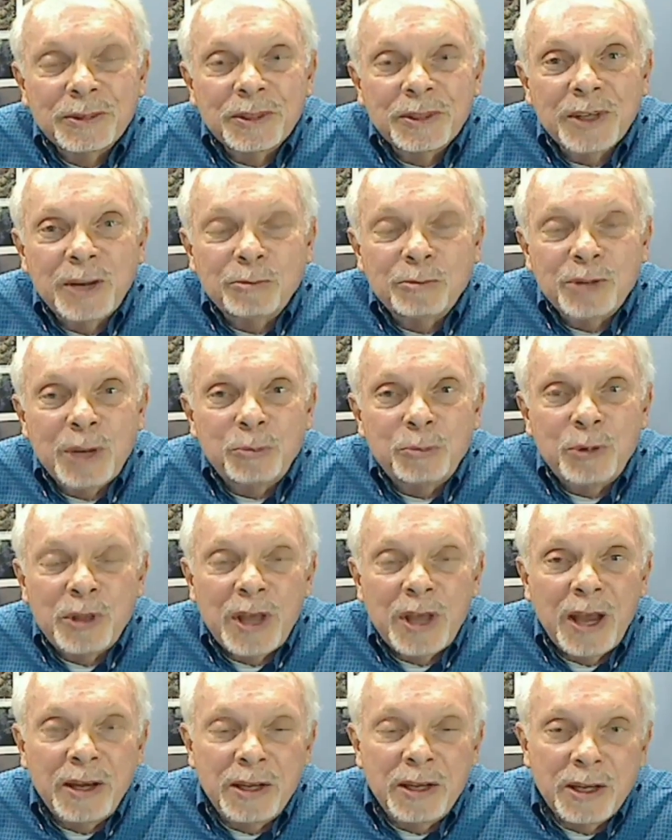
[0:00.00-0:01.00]
comes up with
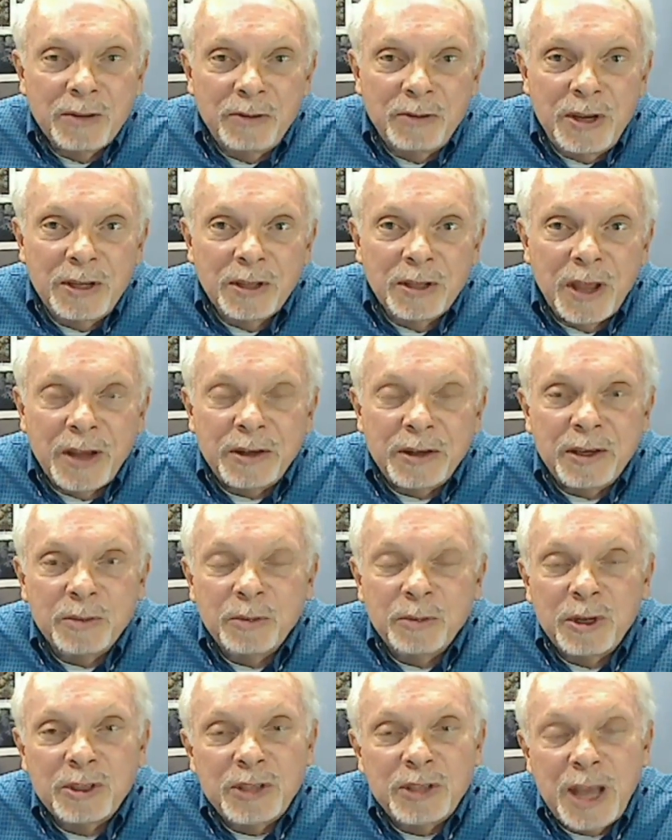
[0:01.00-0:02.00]
the idea of heat lightning,
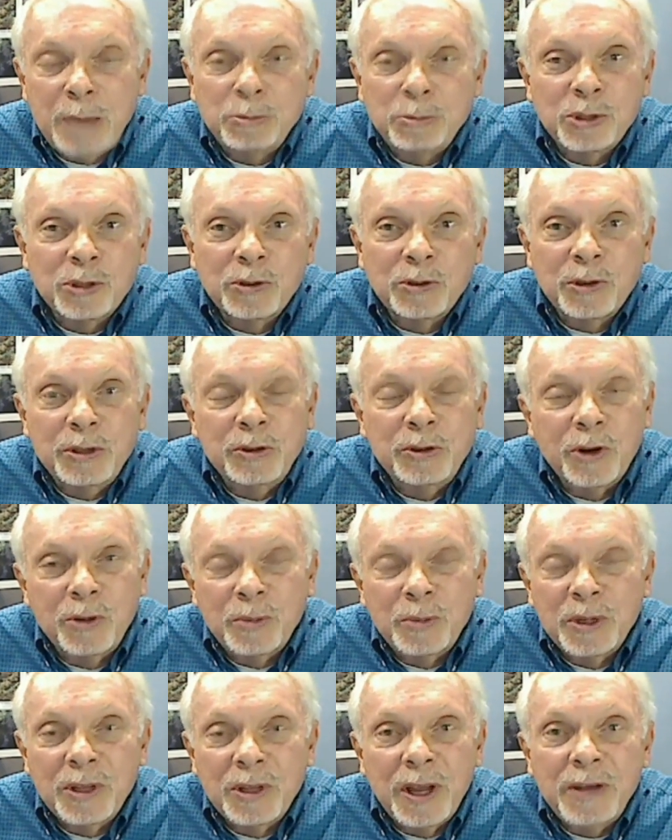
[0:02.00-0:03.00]
but it's absolutely
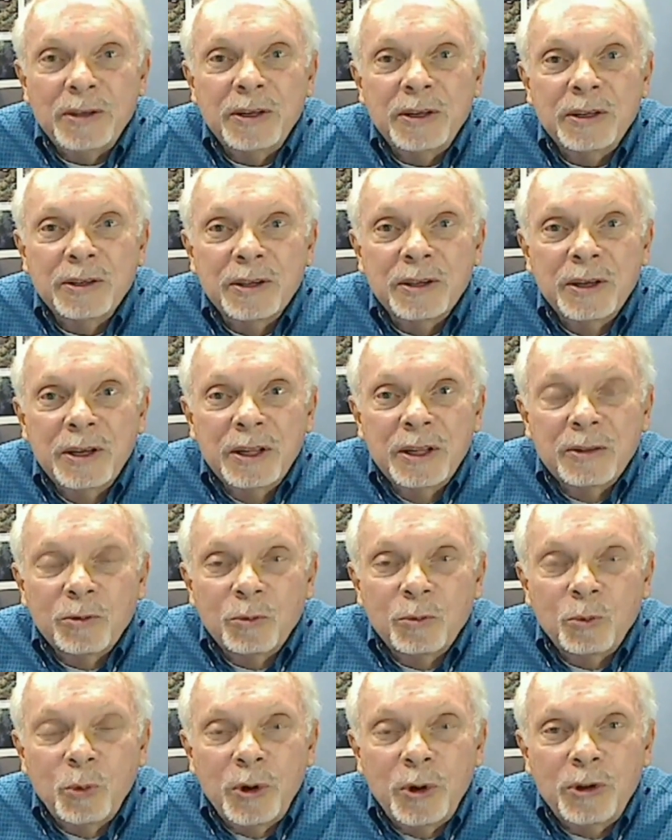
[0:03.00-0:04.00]
normal lightning
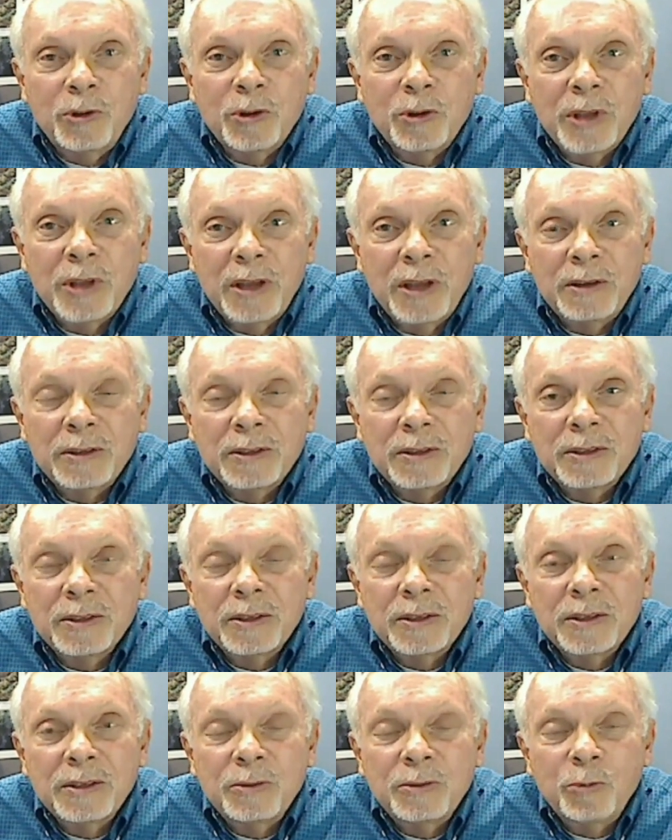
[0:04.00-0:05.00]
where you can
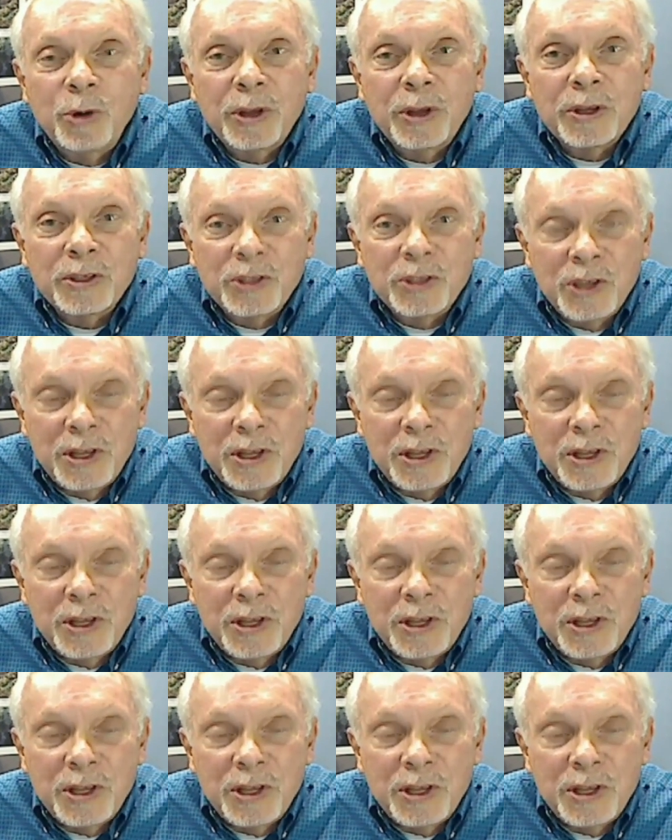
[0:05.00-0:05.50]
see